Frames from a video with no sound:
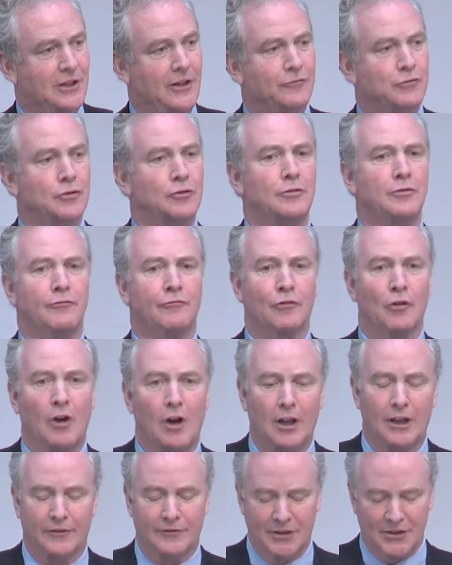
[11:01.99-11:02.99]
of truth for
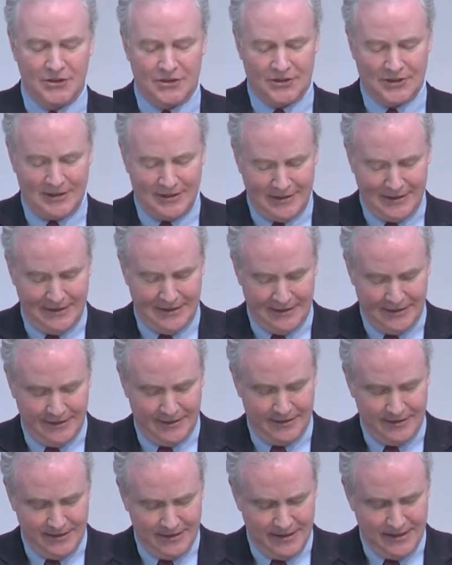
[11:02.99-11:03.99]
all of us
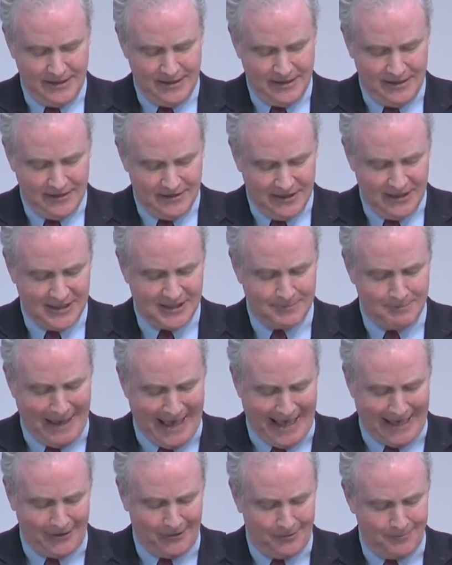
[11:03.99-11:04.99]
in this
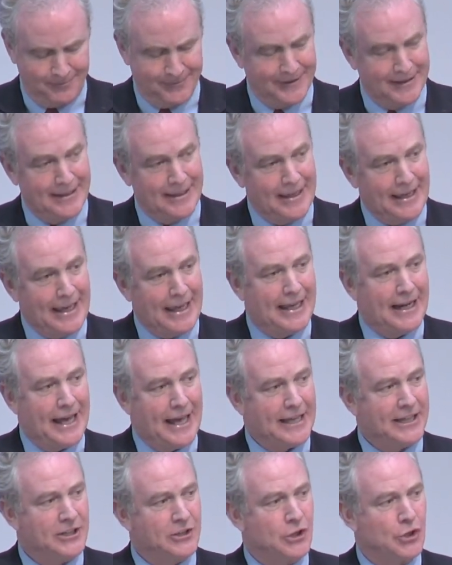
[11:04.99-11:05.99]
battle. And
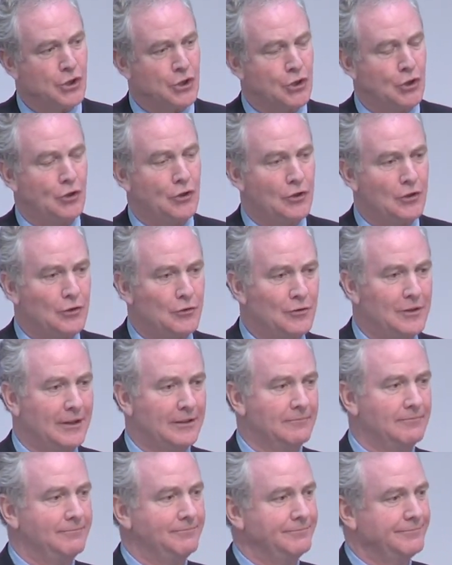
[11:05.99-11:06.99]
I can assure you
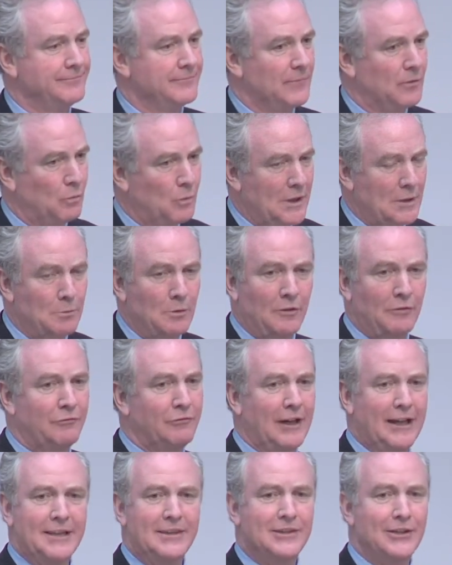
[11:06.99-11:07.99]
that we will
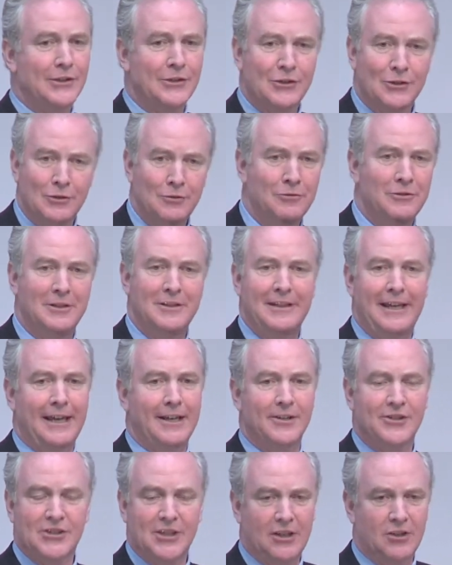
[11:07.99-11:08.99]
fight this tooth and
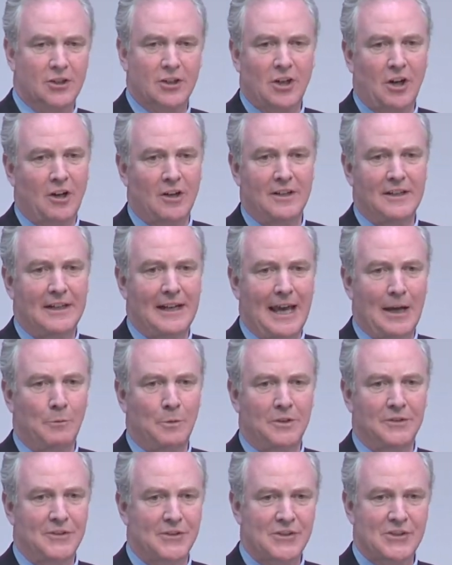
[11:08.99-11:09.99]
nail. Senator Cardin and I
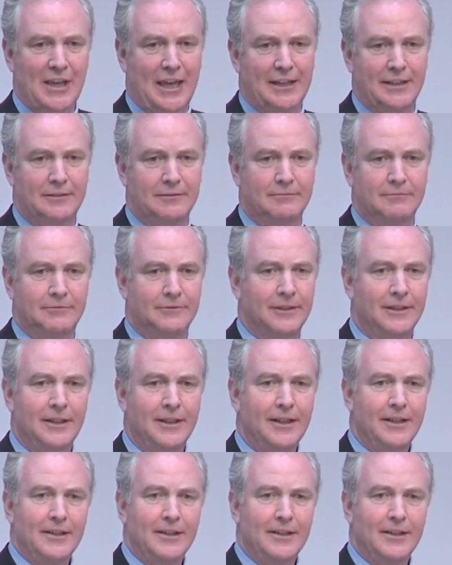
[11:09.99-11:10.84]
will in the Senate, and